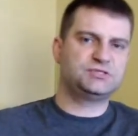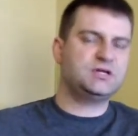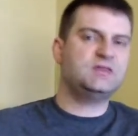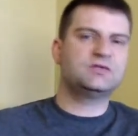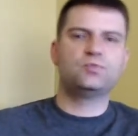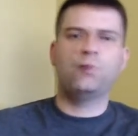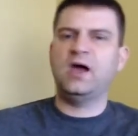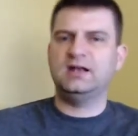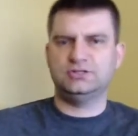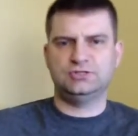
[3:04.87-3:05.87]
sin that's
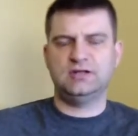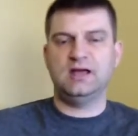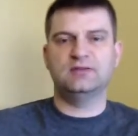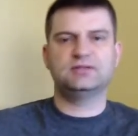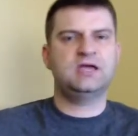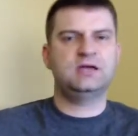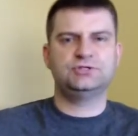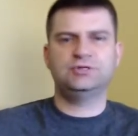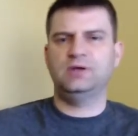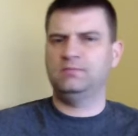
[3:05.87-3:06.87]
weighted you down, that's held
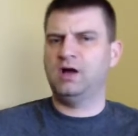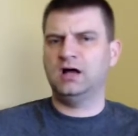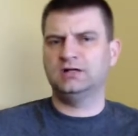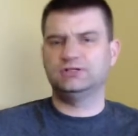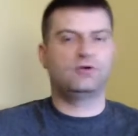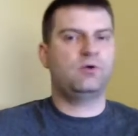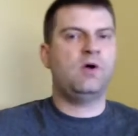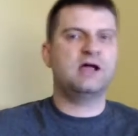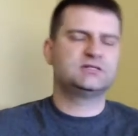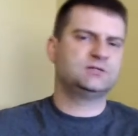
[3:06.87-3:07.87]
you in bondage for
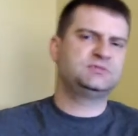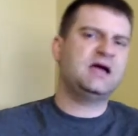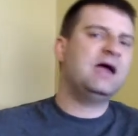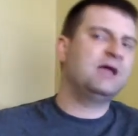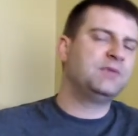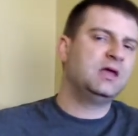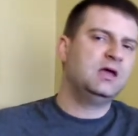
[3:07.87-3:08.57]
quite some time,